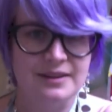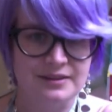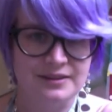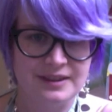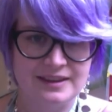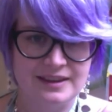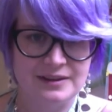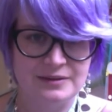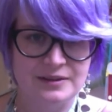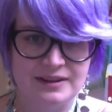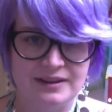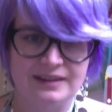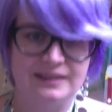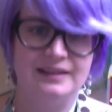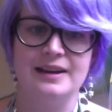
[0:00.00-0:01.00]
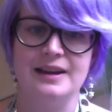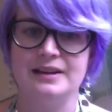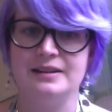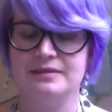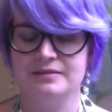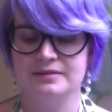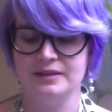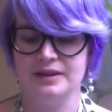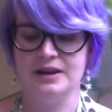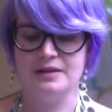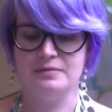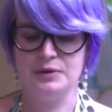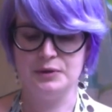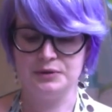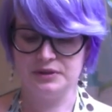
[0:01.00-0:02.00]
thing that you can get at
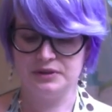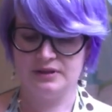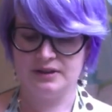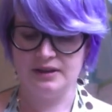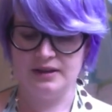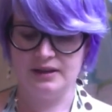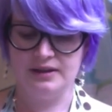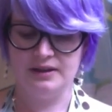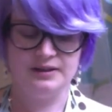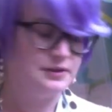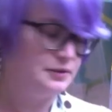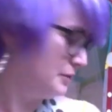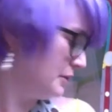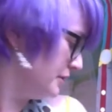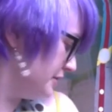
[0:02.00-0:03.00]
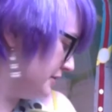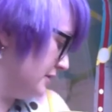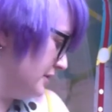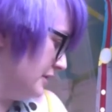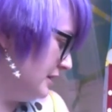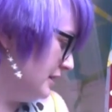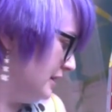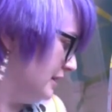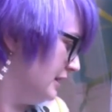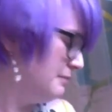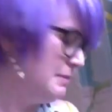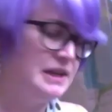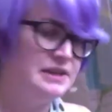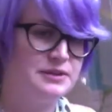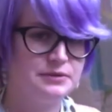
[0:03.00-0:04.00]
most stores,
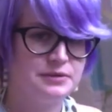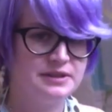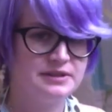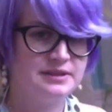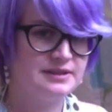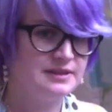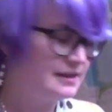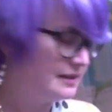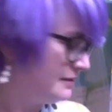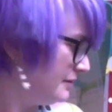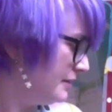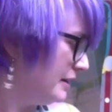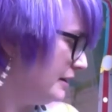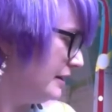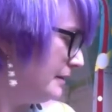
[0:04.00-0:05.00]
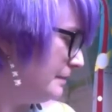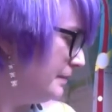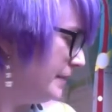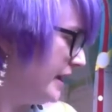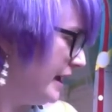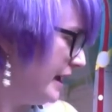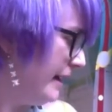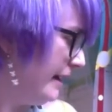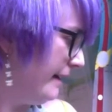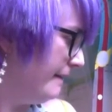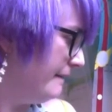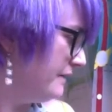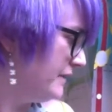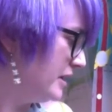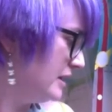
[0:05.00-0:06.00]
pet stores and stuff. They
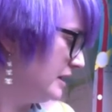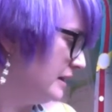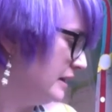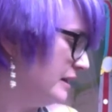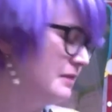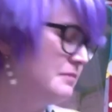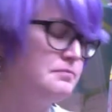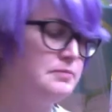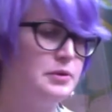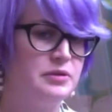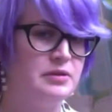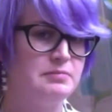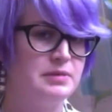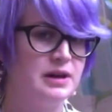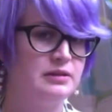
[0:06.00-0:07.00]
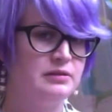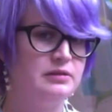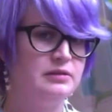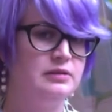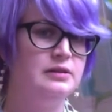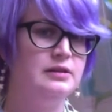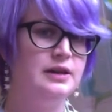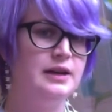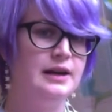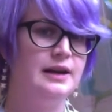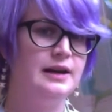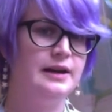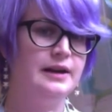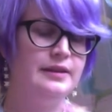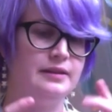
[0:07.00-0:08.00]
have both the bottle,
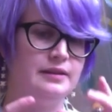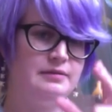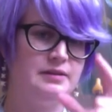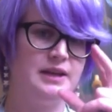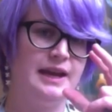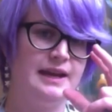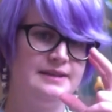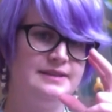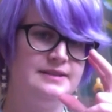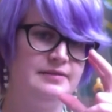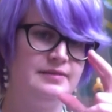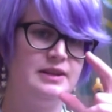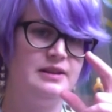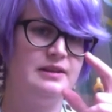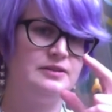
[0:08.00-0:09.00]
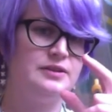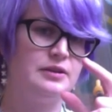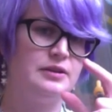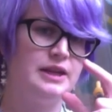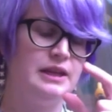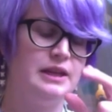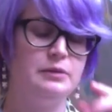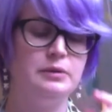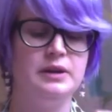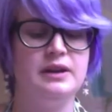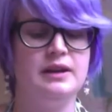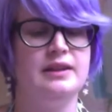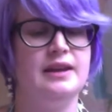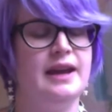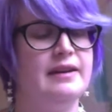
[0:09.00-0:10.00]
the cans of it that's already liquid,
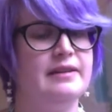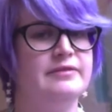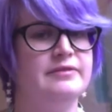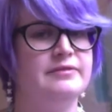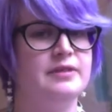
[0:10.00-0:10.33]
and they have